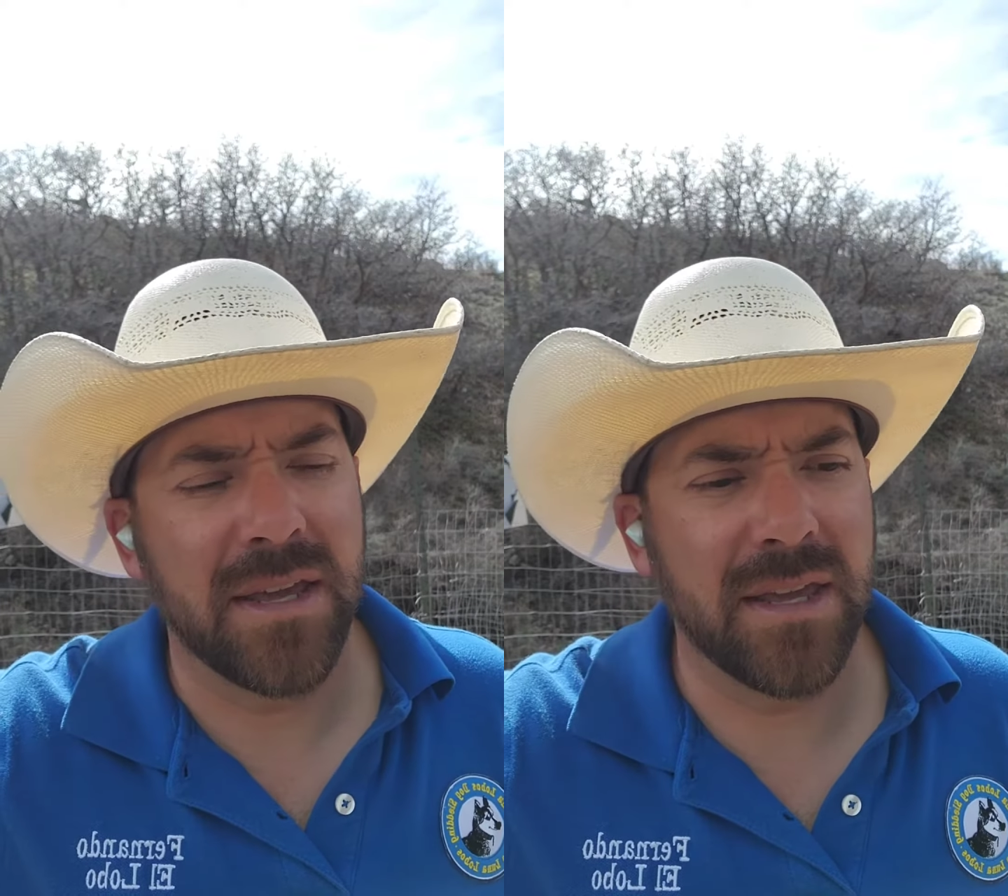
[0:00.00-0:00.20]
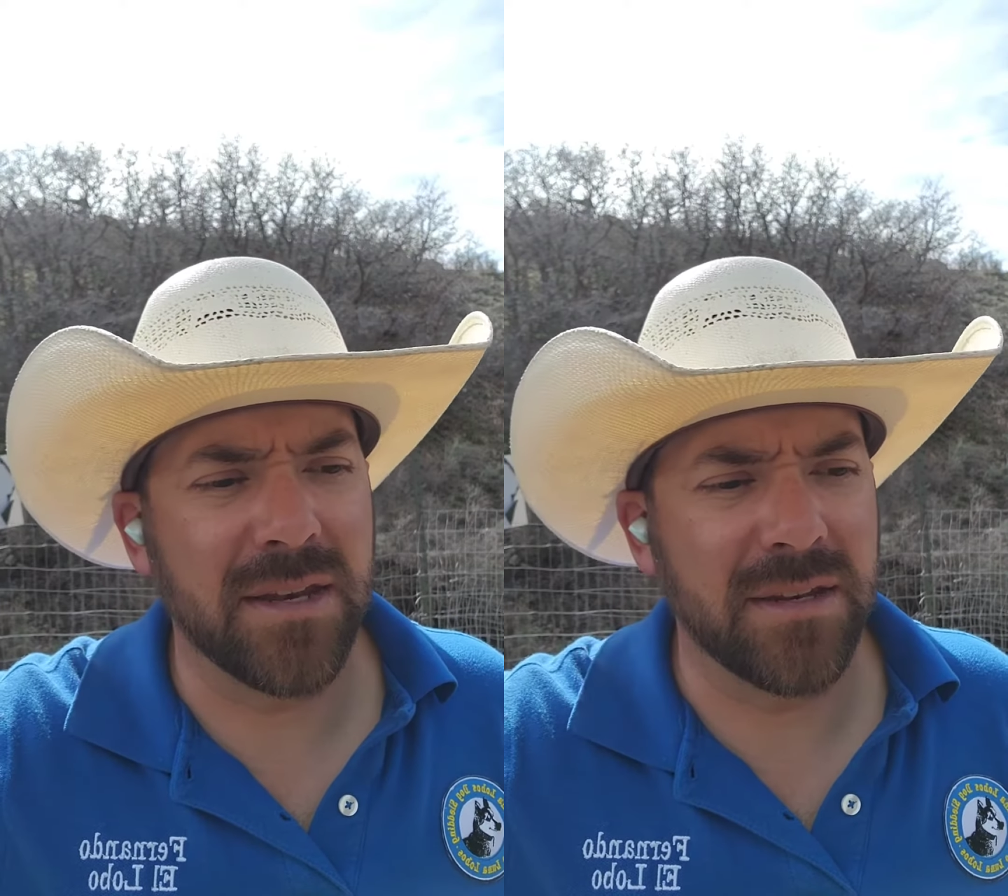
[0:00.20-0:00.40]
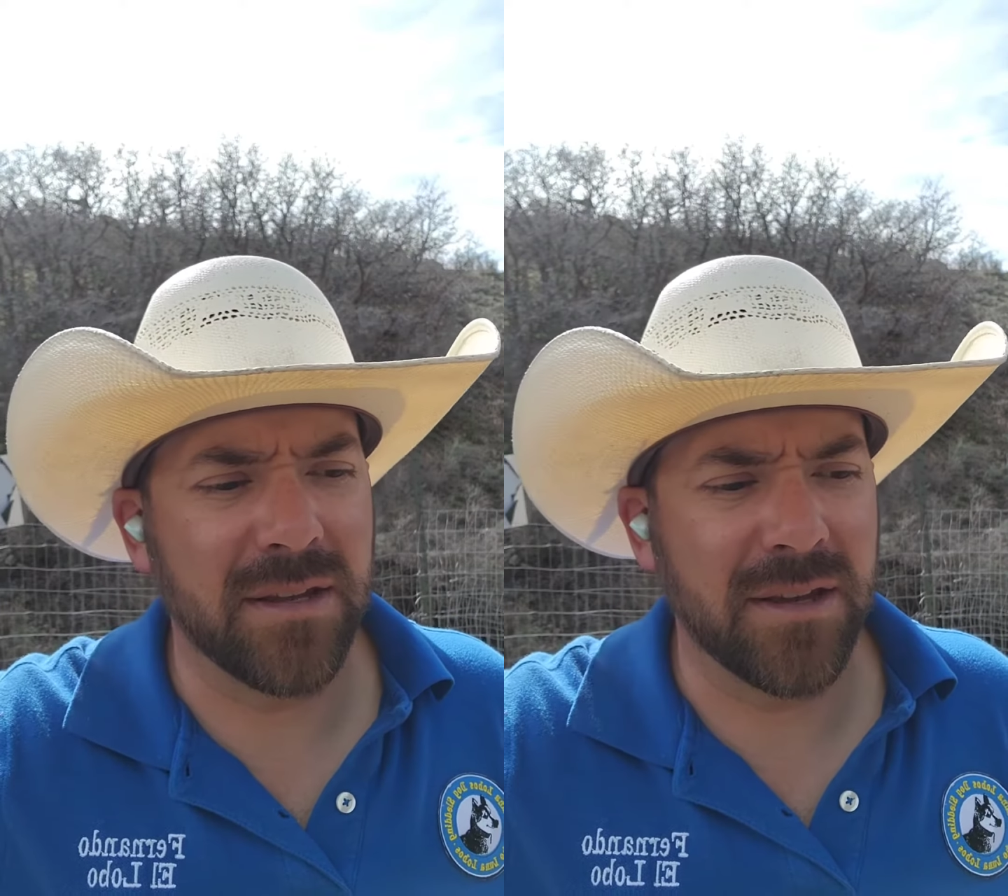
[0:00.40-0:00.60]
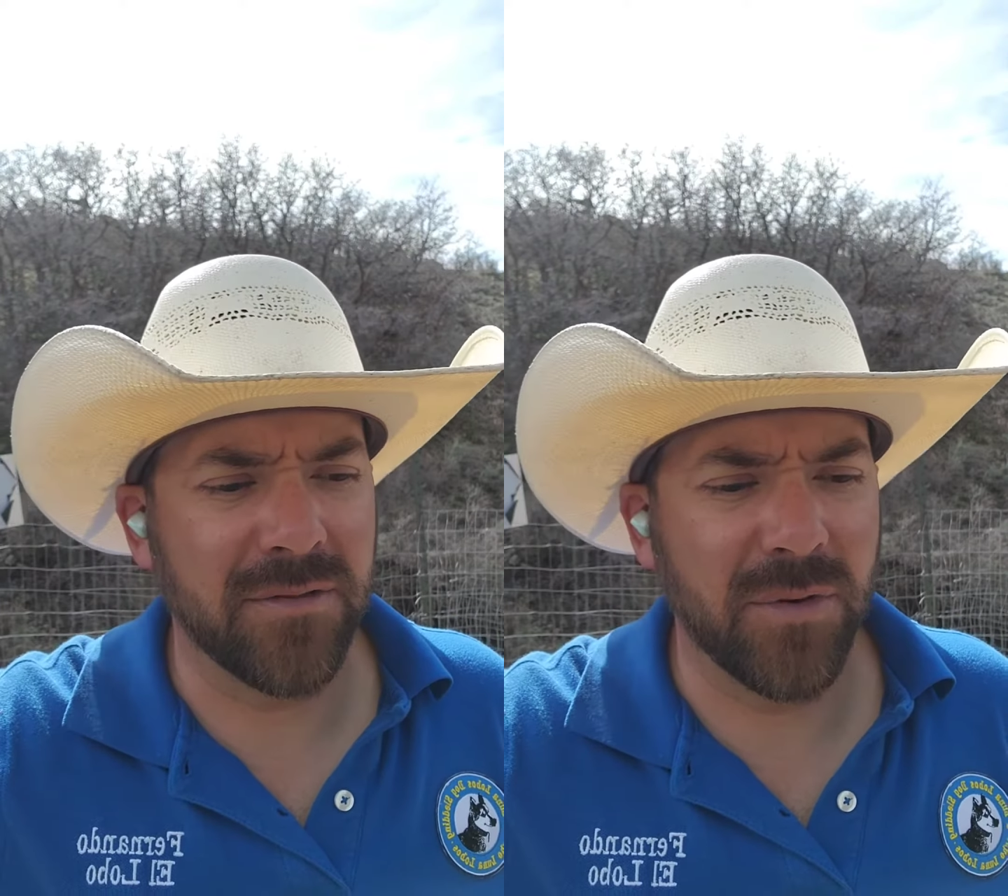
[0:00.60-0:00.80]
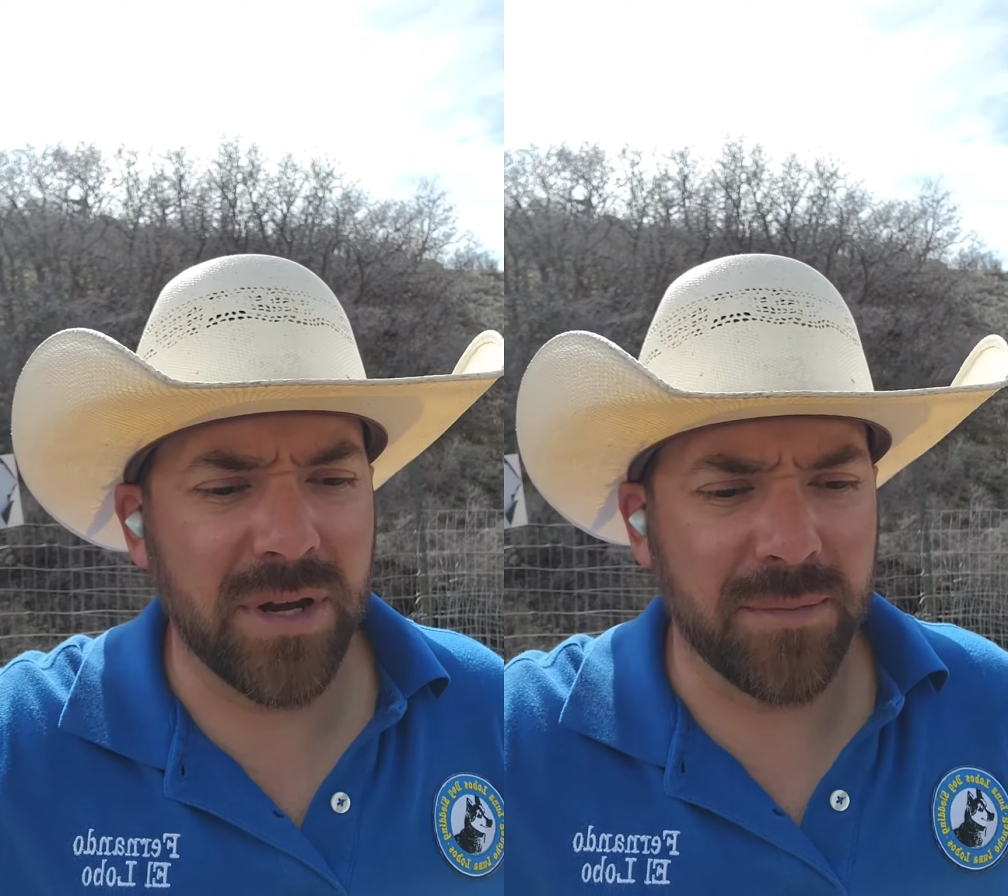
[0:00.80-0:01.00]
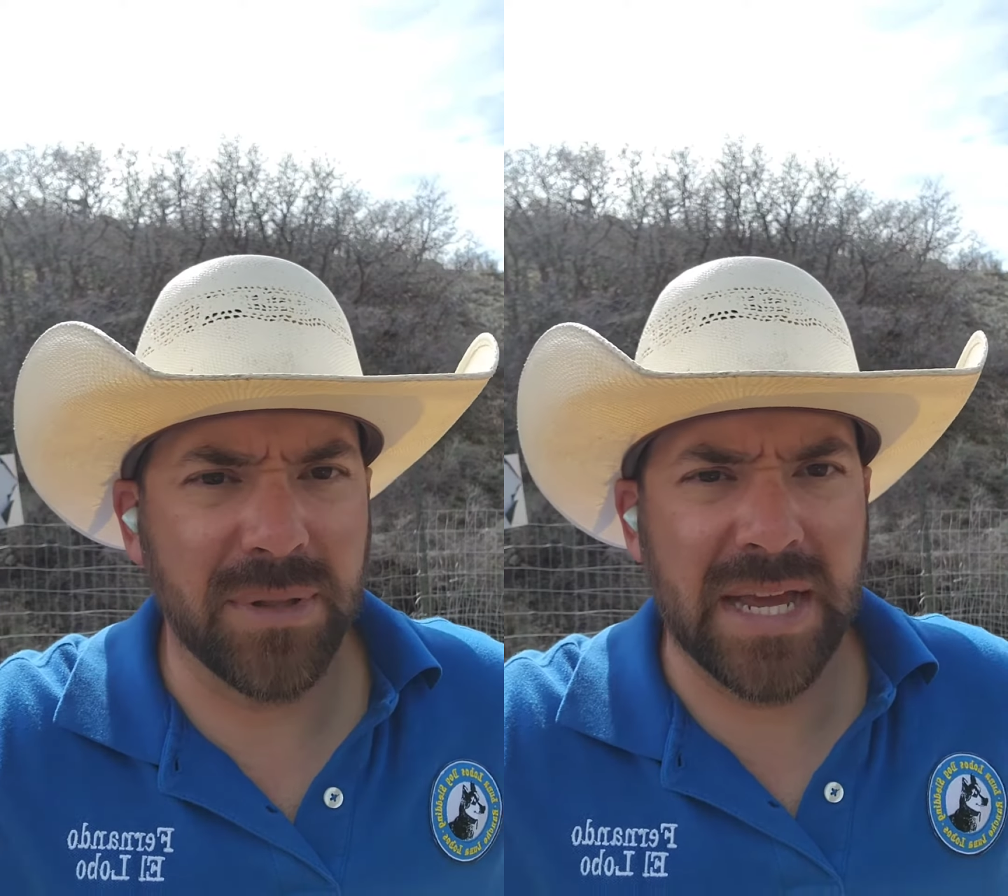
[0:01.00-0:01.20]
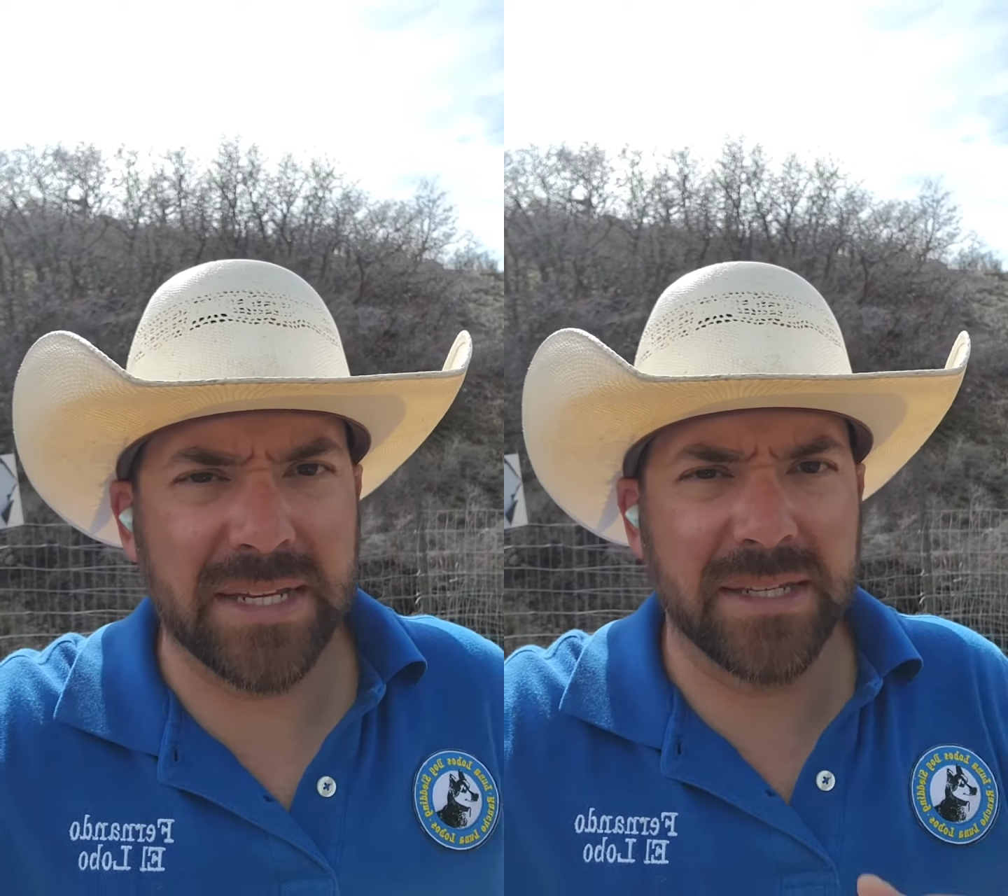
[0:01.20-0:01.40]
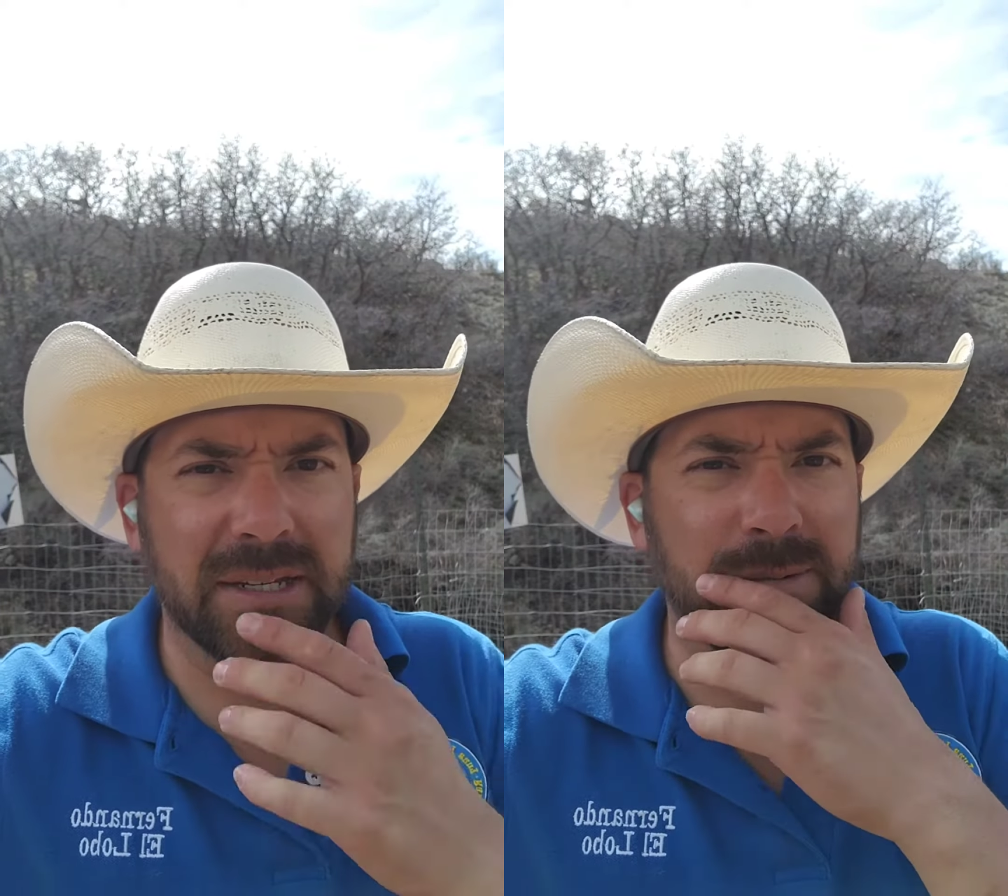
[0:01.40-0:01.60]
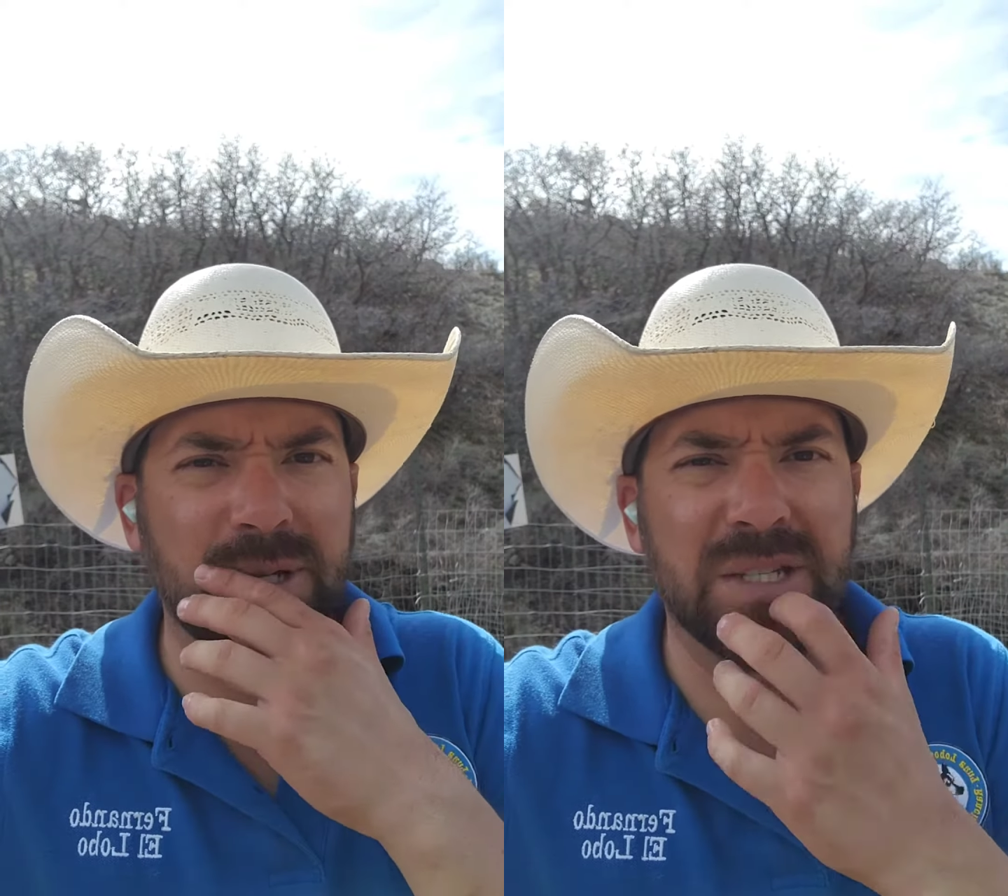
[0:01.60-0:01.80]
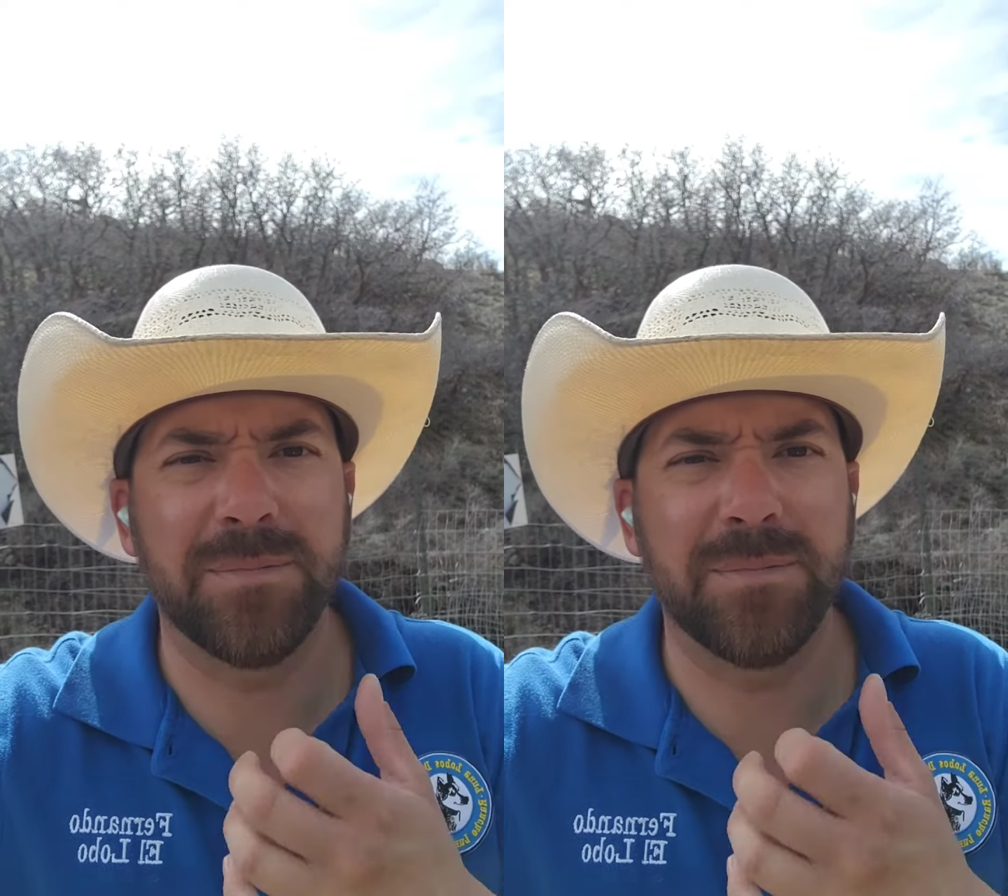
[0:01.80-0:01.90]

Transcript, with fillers: and uh, avoiding plastic as much as